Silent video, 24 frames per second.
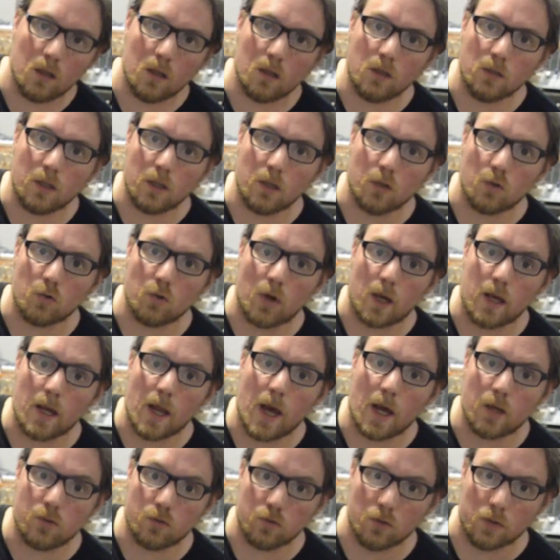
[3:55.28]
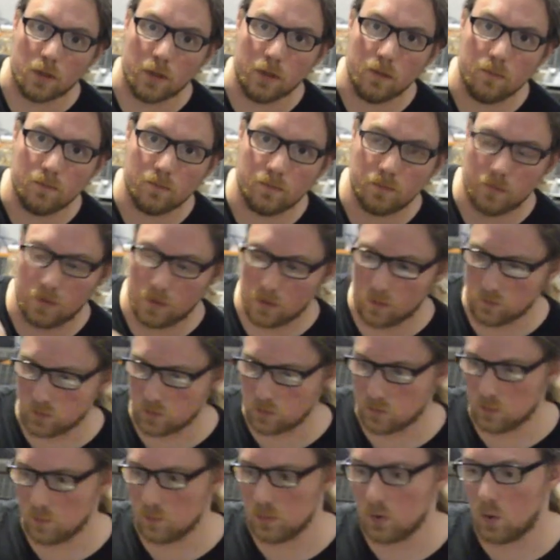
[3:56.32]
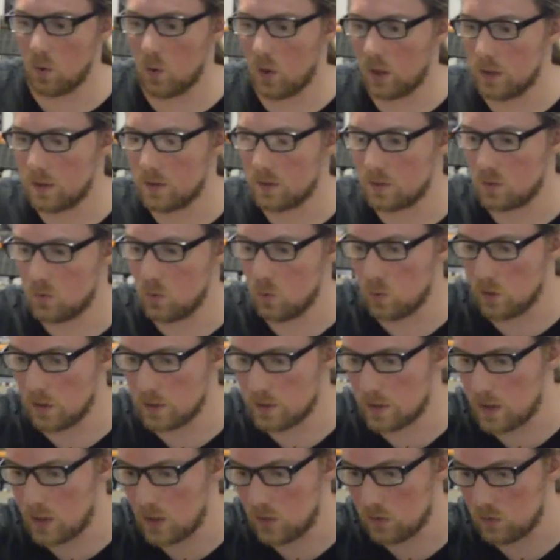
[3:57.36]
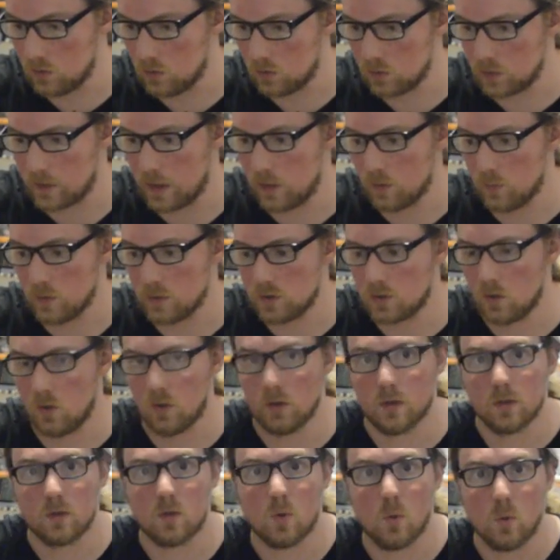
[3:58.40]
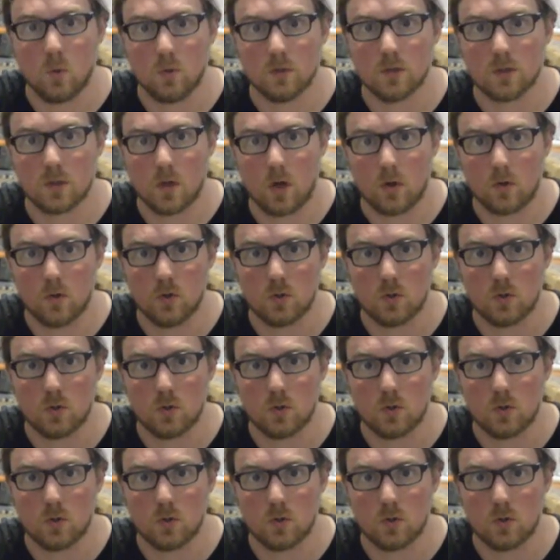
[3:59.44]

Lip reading: Let it dry naturally. If you blow on it to cool it down, you'll get what's called a cold solder